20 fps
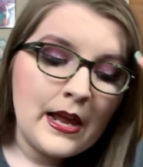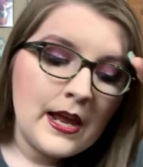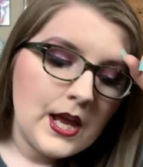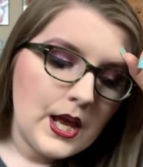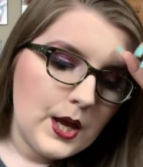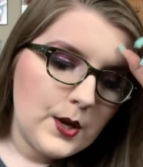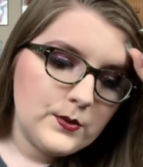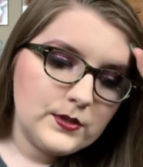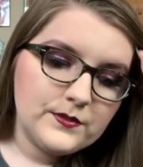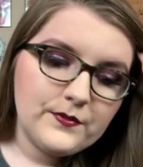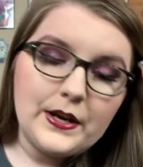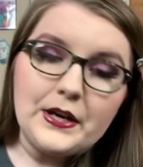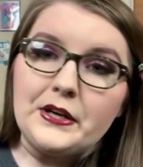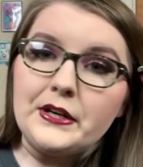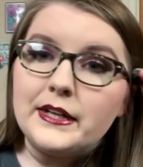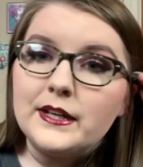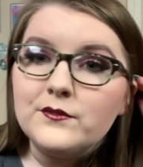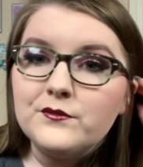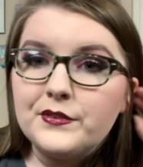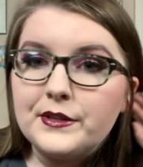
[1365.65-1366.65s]
It was very
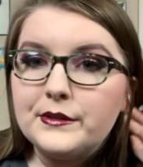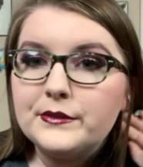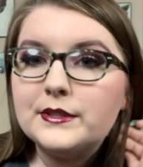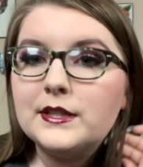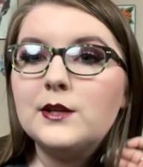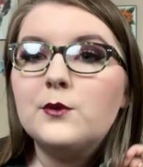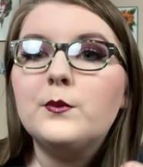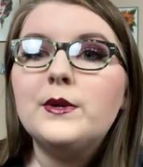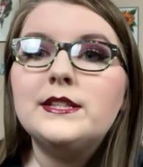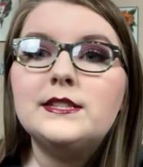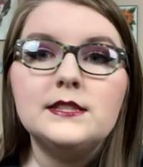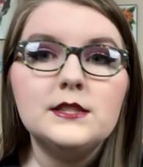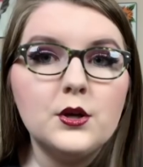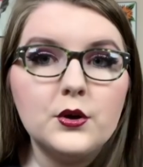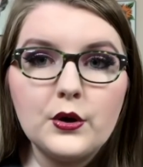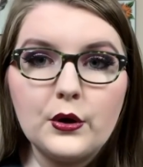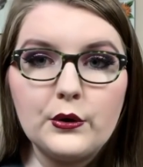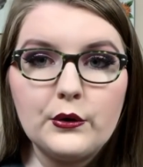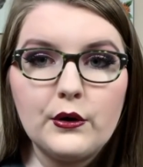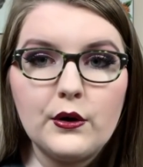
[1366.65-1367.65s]
confusing. We still
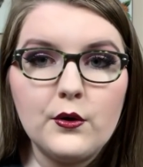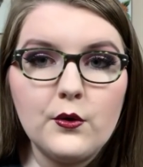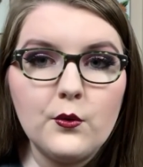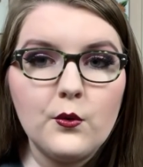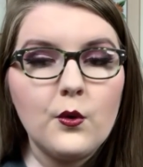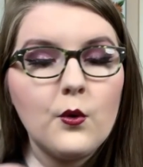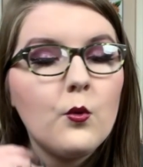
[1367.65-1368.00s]
don't know